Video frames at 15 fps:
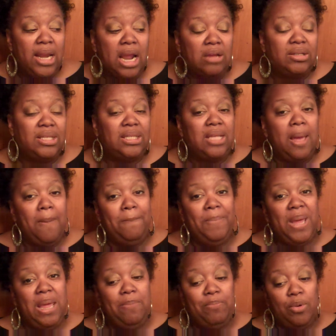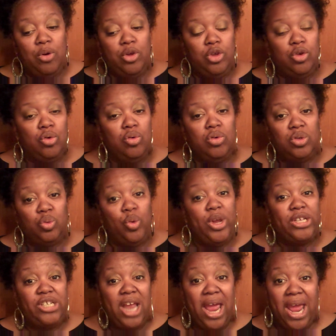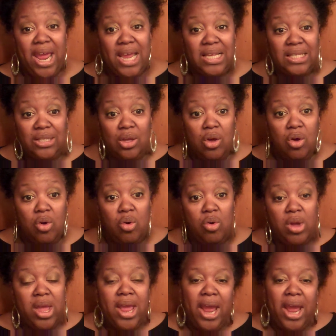Now, some people use witch hazel,